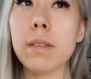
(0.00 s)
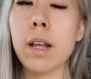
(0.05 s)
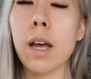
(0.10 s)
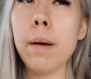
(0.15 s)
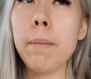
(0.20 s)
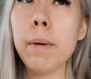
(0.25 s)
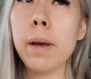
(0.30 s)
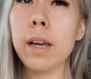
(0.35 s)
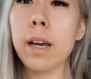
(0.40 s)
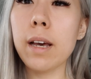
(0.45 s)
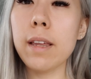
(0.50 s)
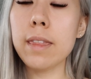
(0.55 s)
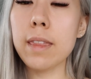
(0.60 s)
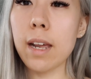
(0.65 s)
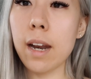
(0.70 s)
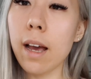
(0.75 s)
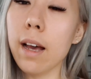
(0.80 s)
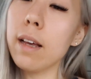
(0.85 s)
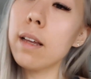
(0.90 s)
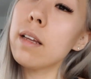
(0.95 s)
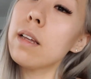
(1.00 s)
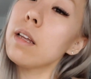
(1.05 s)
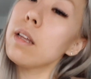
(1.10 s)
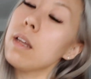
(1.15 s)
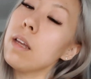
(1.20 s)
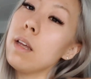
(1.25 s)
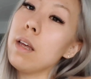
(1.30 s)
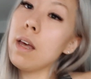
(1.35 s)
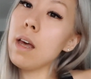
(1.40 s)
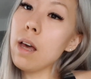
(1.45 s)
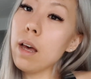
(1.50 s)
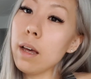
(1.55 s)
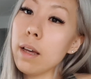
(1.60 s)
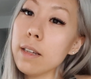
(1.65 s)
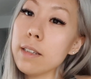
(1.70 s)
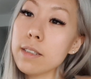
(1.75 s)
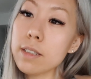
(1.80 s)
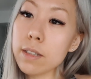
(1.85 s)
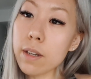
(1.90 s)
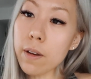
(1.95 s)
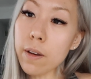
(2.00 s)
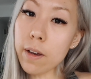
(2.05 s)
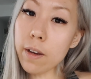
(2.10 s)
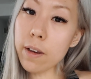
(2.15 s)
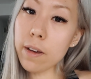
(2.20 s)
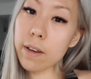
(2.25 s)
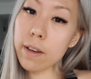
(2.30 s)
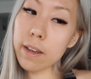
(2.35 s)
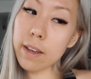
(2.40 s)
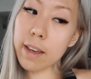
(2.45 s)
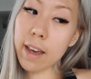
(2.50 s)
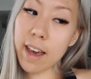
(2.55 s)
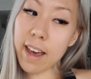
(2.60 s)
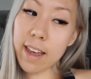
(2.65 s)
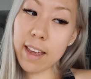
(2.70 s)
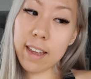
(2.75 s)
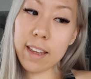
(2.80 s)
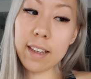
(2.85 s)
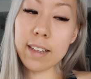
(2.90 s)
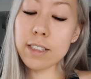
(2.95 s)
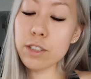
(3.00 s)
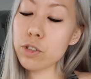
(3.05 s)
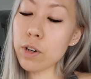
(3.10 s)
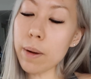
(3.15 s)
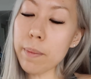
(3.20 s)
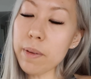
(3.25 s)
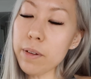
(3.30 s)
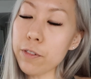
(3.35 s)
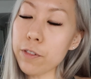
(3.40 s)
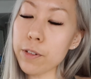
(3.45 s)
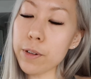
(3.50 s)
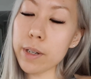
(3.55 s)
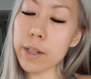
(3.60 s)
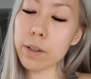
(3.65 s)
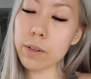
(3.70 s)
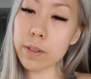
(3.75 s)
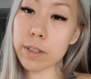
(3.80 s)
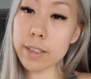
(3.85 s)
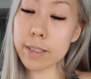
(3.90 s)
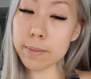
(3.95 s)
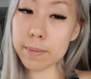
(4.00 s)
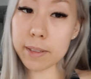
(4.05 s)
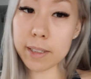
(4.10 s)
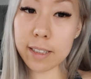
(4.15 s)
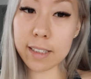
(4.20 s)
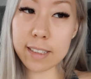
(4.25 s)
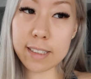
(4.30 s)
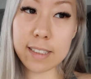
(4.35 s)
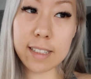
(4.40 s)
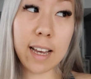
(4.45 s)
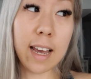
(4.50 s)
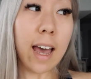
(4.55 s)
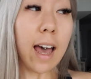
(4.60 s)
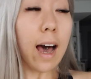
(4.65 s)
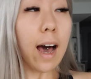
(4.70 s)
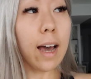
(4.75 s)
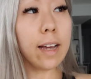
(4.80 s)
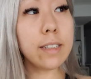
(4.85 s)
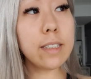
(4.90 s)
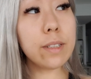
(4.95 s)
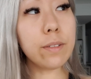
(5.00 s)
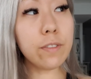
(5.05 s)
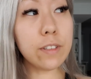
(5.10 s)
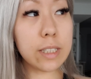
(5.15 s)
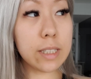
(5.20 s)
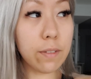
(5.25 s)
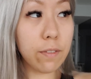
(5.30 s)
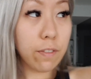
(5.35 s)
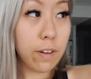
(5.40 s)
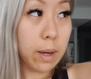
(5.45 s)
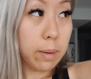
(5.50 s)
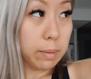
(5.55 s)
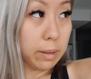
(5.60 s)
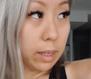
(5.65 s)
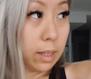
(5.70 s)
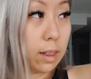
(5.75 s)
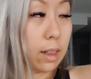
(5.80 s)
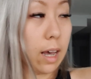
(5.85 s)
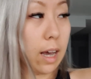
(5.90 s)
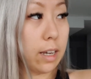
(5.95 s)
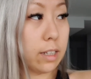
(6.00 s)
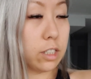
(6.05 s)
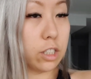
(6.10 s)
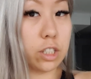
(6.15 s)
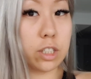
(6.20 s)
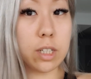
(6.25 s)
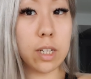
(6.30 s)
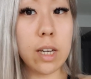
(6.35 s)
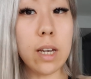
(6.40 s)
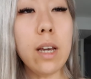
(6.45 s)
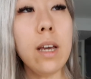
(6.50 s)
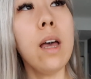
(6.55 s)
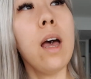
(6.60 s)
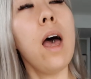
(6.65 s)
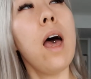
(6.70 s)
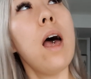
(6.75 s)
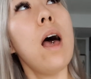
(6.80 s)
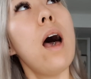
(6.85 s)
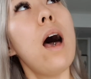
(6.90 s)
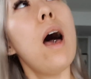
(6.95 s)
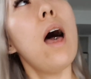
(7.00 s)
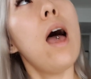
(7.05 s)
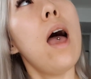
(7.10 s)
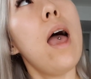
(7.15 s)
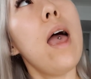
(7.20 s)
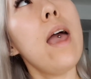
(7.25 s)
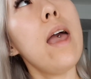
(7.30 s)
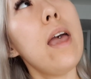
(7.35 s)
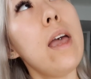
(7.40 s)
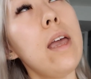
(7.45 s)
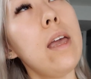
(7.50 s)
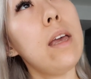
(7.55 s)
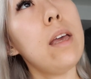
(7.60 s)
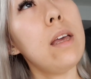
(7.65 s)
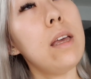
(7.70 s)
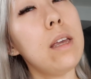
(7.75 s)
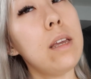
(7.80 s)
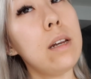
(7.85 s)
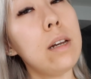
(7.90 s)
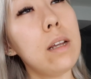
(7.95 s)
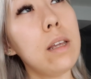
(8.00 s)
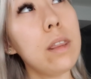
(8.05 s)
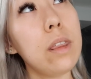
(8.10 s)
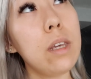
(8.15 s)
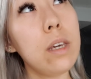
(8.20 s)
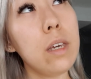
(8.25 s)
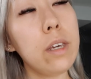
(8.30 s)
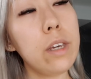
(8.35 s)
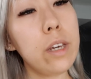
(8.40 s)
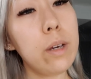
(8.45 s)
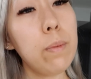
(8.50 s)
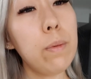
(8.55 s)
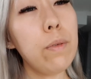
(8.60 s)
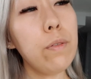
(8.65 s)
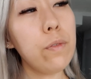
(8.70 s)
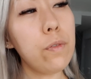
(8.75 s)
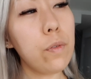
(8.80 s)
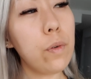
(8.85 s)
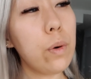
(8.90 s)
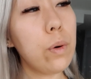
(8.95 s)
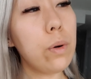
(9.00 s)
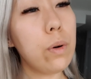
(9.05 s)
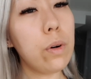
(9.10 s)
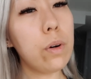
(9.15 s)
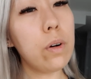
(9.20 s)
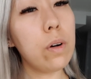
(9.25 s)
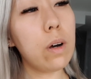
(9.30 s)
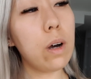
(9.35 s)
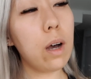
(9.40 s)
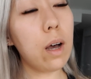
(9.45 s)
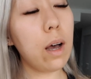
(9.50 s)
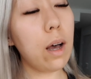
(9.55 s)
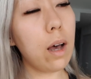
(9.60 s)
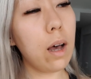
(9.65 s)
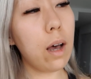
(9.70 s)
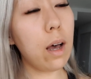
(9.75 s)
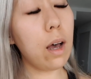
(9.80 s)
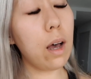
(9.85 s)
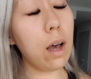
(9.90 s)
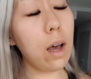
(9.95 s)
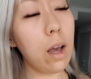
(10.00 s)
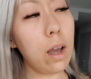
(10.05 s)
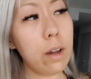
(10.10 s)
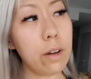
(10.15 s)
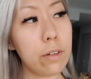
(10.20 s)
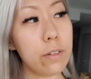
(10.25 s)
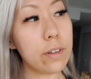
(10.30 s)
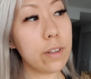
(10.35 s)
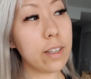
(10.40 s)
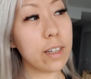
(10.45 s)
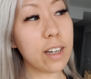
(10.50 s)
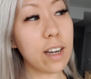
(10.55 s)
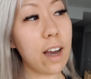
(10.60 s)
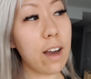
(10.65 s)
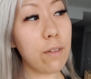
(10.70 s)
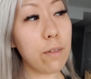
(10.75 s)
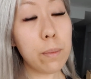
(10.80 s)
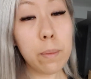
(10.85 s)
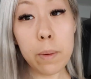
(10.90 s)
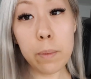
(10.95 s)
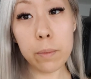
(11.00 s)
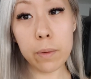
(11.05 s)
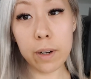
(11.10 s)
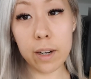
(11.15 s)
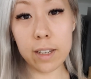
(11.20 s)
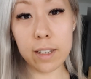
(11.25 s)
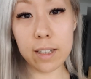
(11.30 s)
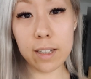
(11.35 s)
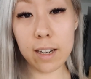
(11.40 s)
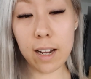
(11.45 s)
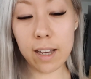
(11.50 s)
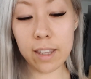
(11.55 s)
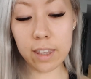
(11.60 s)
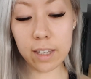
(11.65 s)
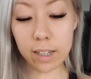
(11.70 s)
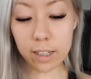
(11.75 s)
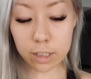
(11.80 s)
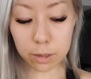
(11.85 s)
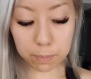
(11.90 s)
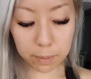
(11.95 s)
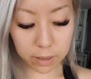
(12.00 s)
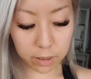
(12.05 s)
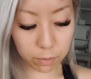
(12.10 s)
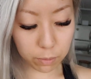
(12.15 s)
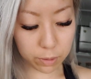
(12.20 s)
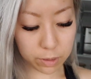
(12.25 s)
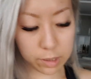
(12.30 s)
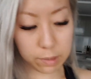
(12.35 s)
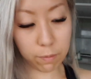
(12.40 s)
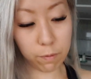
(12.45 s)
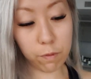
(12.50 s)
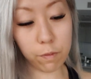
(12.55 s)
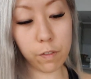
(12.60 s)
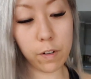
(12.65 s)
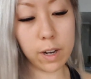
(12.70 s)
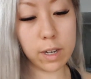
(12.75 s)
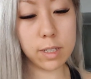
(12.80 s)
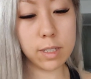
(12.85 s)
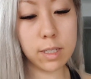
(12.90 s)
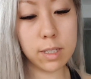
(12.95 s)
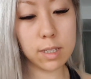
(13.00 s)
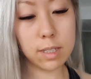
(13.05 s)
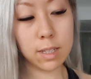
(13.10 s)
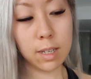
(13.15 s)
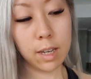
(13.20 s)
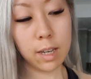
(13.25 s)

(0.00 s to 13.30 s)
I might come there. So yeah, drama-free Christmas. I did visit family last year, and the year before, I really can't remember what I did. I think I spent it with some friends,